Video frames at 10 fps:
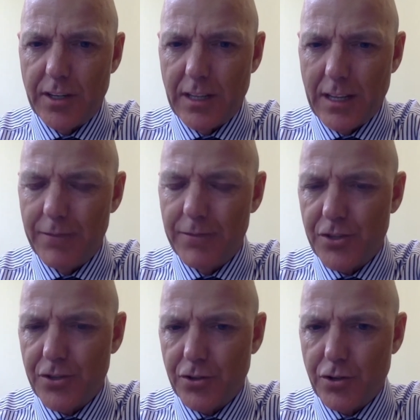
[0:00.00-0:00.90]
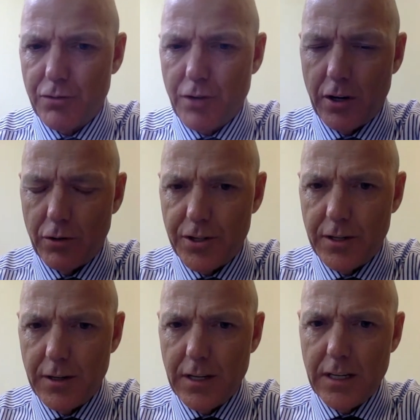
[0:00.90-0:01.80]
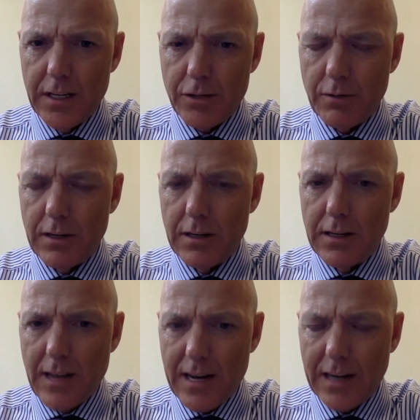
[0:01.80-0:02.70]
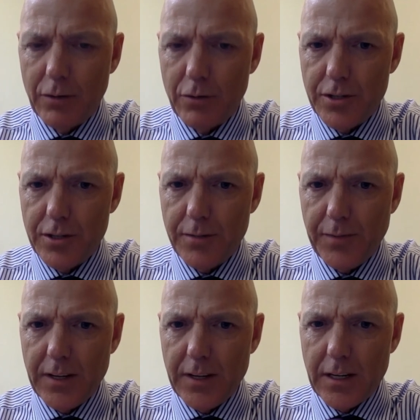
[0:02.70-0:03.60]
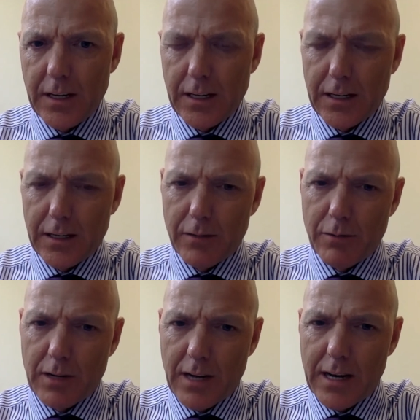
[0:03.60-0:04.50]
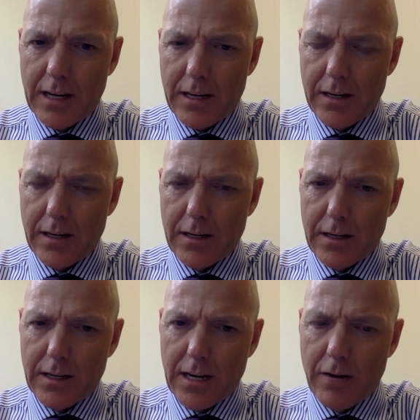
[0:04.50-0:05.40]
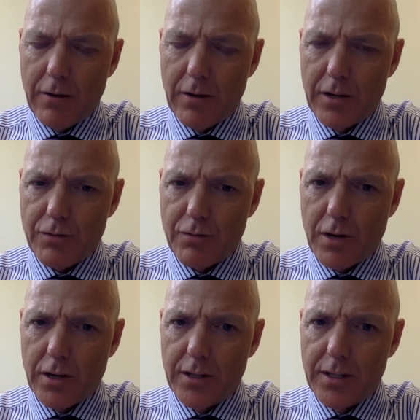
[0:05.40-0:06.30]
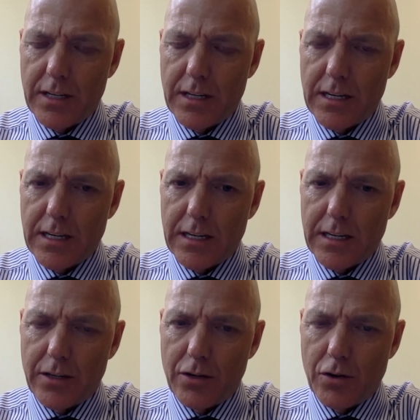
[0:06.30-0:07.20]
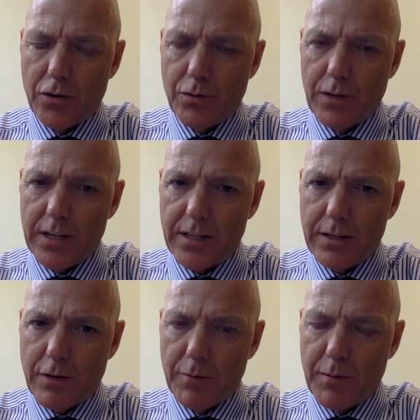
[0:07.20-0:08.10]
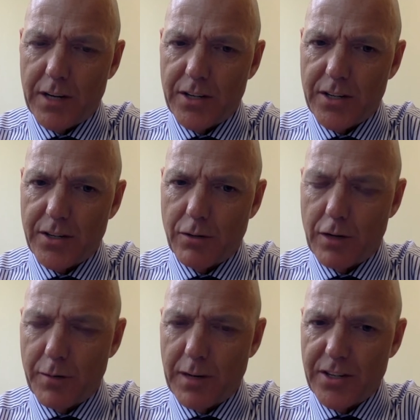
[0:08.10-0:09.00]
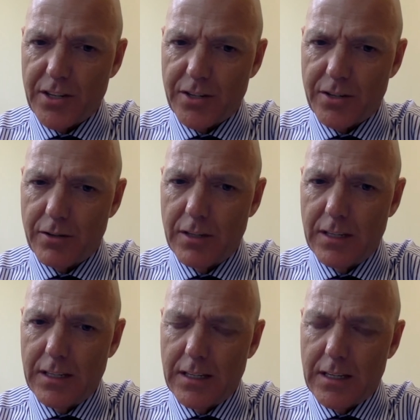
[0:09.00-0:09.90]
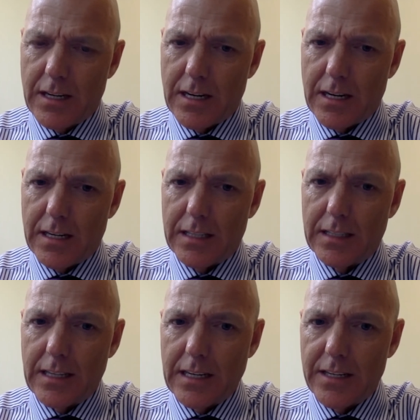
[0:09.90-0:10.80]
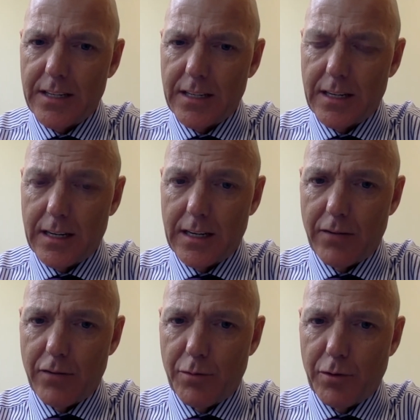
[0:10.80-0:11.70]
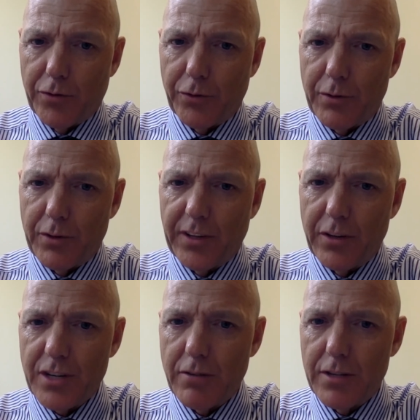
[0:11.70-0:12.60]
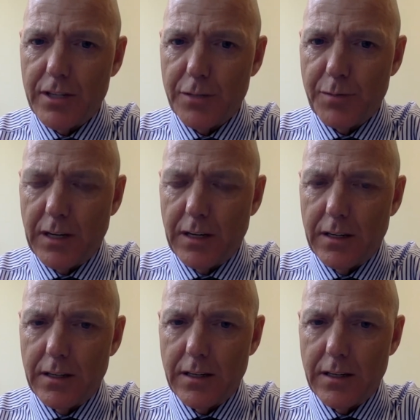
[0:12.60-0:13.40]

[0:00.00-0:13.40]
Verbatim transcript: and the infrastructure around London. So we like Luton. We like areas around the northwest, around Manchester, Greater Manchester, Leeds and Liverpool. So we see those areas as being